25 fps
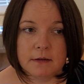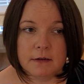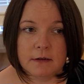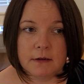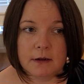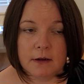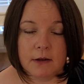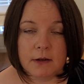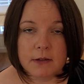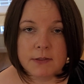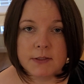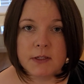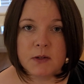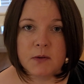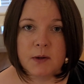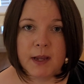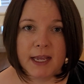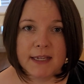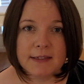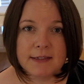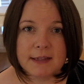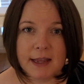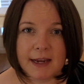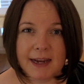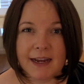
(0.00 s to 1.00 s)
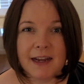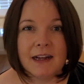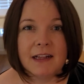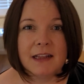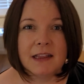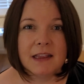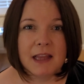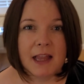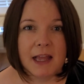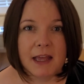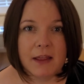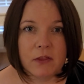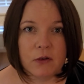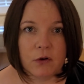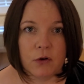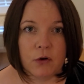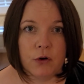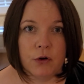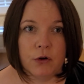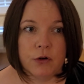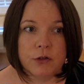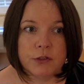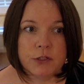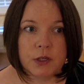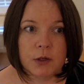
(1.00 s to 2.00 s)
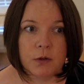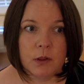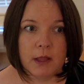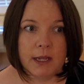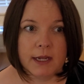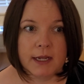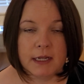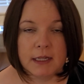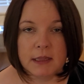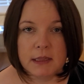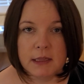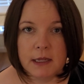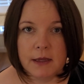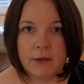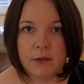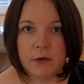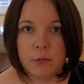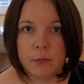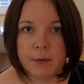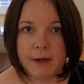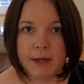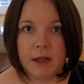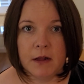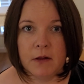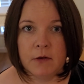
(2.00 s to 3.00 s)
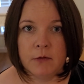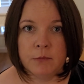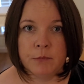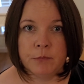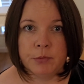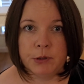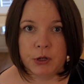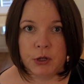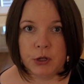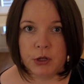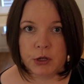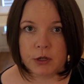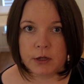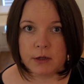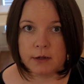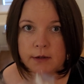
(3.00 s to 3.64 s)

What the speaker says: also has like a leather, so like a leather bound book